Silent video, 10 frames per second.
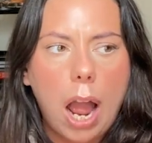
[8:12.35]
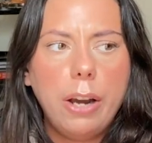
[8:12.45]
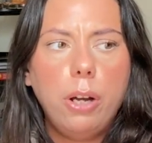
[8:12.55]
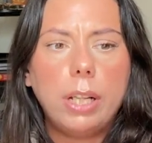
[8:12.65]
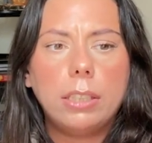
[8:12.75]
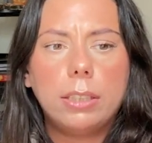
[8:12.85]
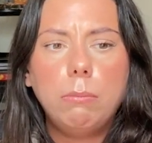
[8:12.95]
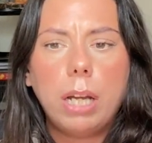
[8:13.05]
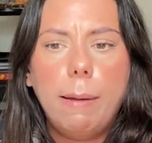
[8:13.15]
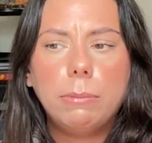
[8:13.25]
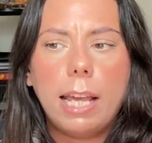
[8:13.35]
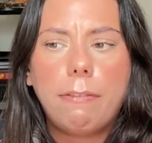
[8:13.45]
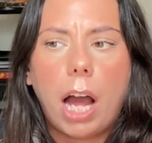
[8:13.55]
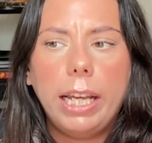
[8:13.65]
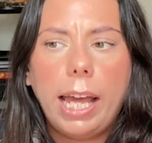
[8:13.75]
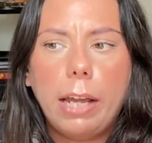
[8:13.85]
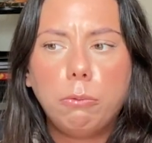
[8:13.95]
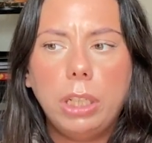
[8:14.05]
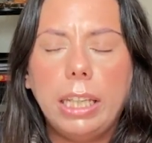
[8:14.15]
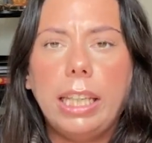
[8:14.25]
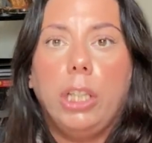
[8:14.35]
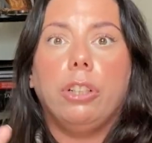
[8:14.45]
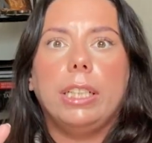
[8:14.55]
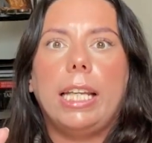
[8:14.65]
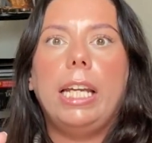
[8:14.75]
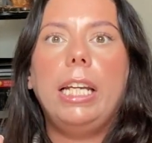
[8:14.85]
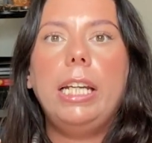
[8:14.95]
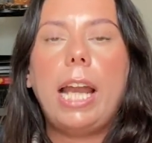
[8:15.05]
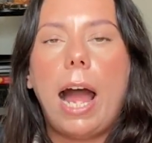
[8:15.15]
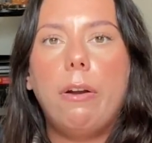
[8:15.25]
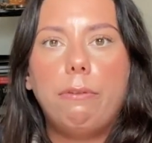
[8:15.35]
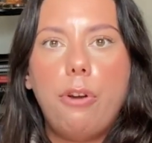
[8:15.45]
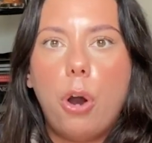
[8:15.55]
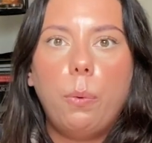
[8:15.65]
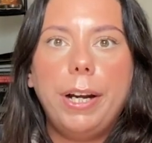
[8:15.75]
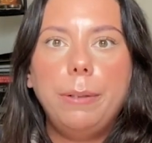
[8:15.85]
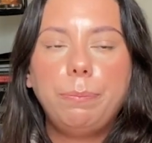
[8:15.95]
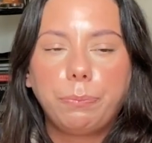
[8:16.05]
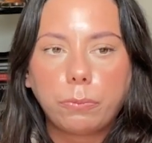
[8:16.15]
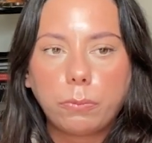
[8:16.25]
I know that sometimes if I get really irritated out of nowhere,